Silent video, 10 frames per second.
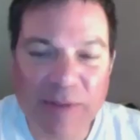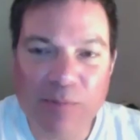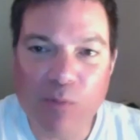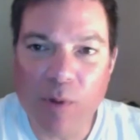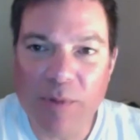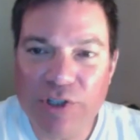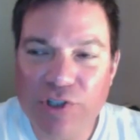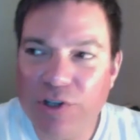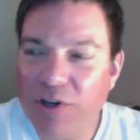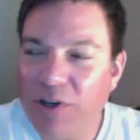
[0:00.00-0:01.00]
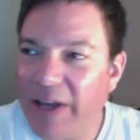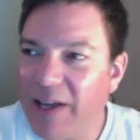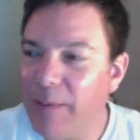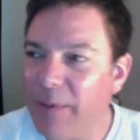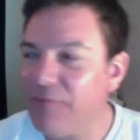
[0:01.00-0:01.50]
more mature, like
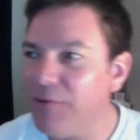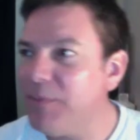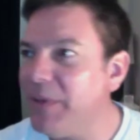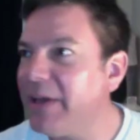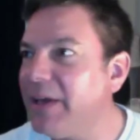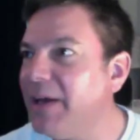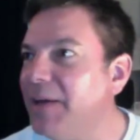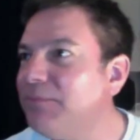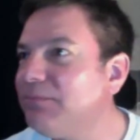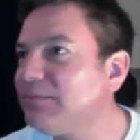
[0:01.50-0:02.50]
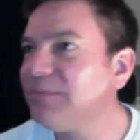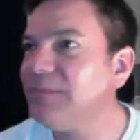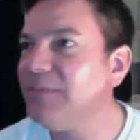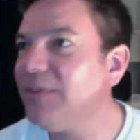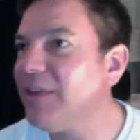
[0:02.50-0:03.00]
coming from like
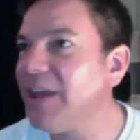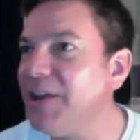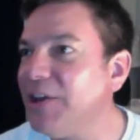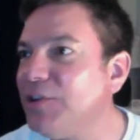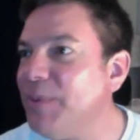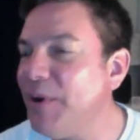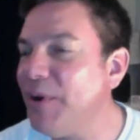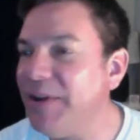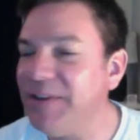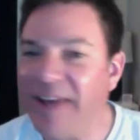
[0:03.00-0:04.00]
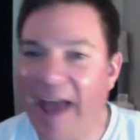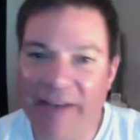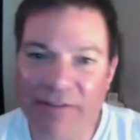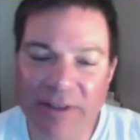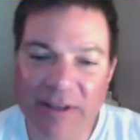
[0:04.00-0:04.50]
an experienced
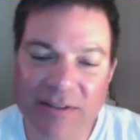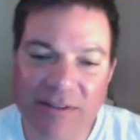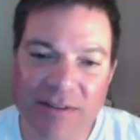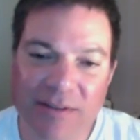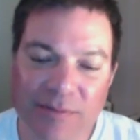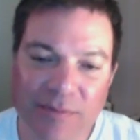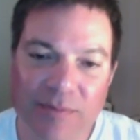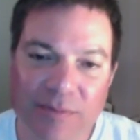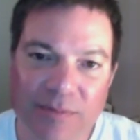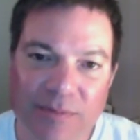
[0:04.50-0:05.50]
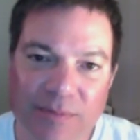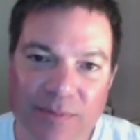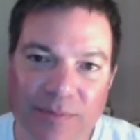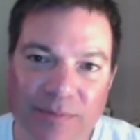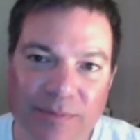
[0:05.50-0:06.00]
athlete's
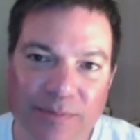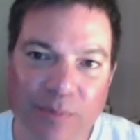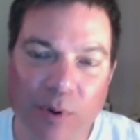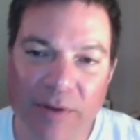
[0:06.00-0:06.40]
point of